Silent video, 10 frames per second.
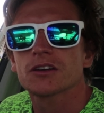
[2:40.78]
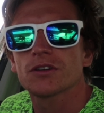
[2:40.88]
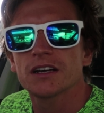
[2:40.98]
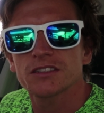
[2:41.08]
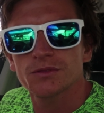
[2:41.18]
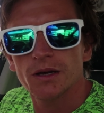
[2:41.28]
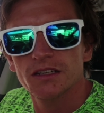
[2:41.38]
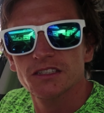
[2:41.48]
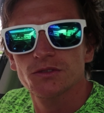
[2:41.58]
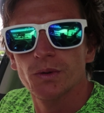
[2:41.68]
Groundswell
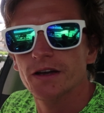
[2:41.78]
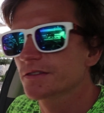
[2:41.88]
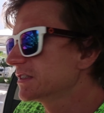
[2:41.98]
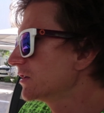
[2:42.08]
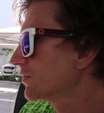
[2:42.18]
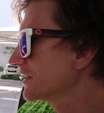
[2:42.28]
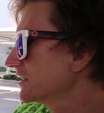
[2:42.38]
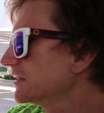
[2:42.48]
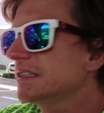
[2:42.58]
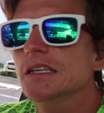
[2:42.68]
is waves
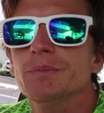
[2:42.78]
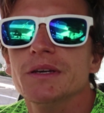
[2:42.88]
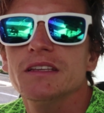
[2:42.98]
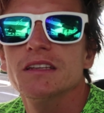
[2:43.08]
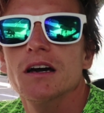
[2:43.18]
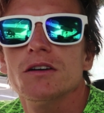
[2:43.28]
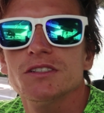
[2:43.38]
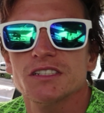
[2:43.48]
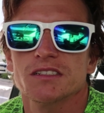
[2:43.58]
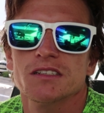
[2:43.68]
generated deep in the
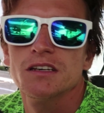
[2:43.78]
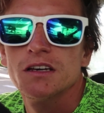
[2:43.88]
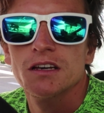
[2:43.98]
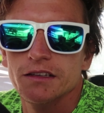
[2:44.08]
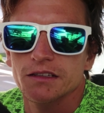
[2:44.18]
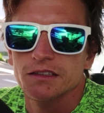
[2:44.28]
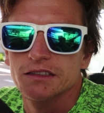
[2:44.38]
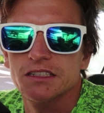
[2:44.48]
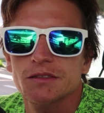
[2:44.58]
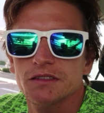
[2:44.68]
ocean.
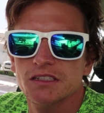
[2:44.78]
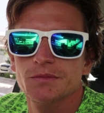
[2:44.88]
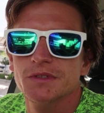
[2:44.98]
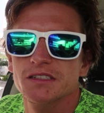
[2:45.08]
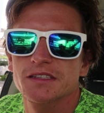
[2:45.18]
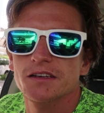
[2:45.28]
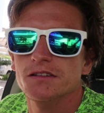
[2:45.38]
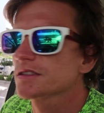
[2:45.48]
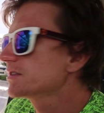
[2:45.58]
This means they are